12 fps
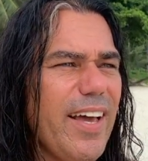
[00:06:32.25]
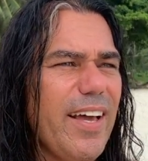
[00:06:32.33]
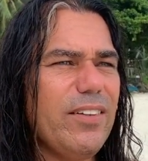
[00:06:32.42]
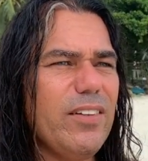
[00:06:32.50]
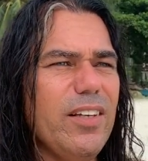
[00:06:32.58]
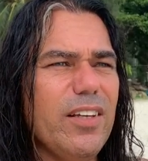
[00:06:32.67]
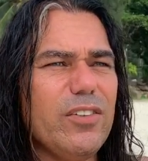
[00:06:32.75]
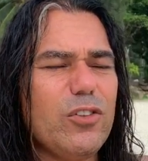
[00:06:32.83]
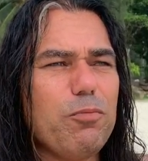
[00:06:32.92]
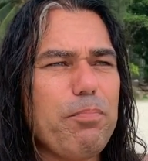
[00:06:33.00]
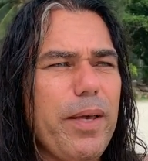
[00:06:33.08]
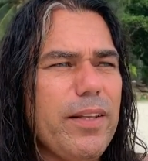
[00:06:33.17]
and
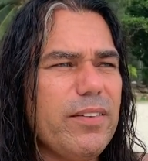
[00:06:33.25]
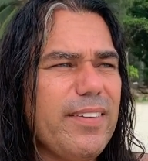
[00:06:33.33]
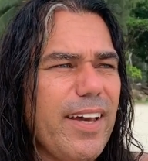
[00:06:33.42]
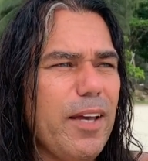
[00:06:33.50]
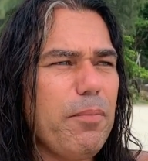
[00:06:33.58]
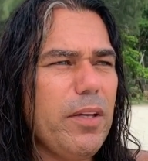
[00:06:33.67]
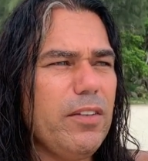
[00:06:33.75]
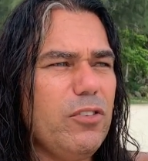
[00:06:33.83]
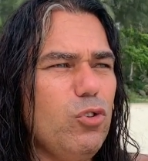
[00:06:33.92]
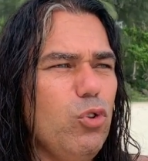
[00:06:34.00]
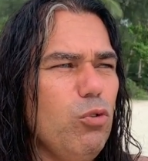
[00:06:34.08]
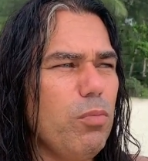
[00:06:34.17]
spend time in
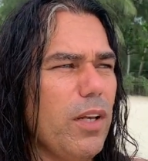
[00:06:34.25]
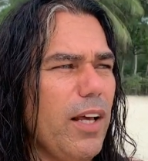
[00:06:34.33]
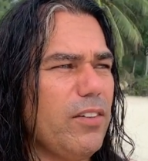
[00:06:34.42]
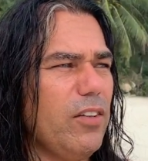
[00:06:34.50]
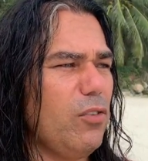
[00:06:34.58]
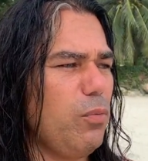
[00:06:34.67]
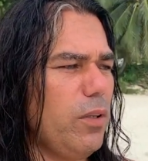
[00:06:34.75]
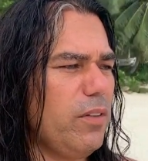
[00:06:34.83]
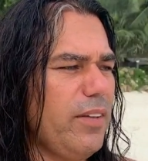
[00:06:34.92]
Zoom classes with